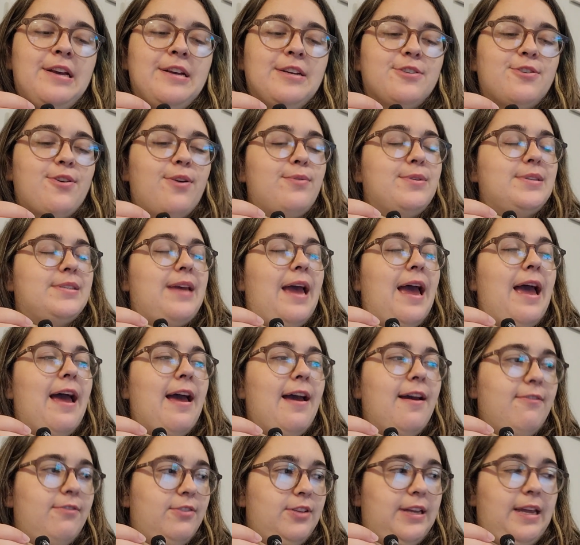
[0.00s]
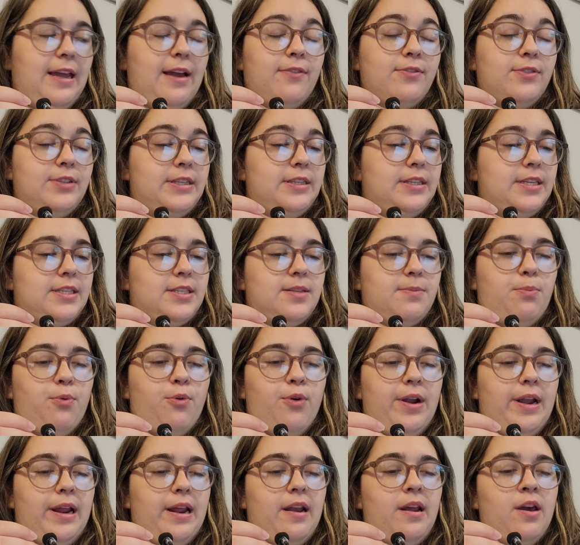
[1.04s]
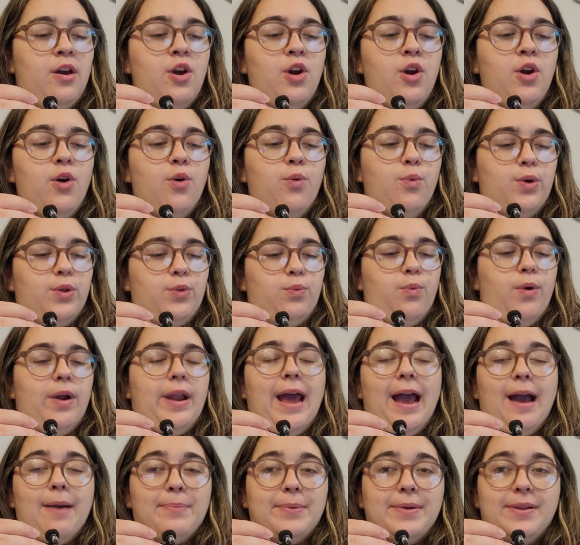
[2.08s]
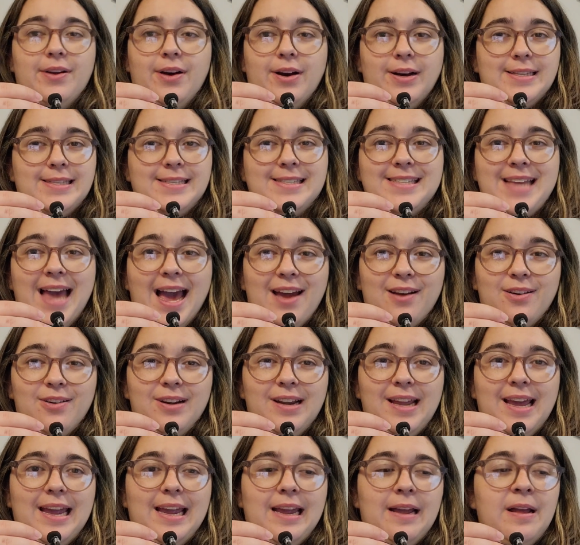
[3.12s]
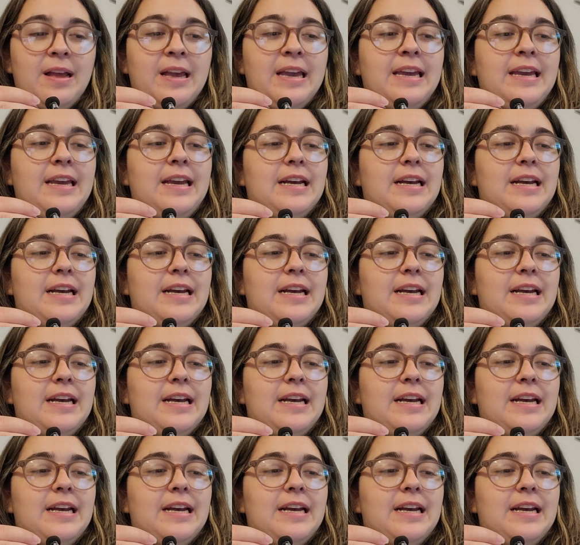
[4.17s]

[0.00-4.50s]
So I was heavily, heavily disappointed with what happened on Saturday.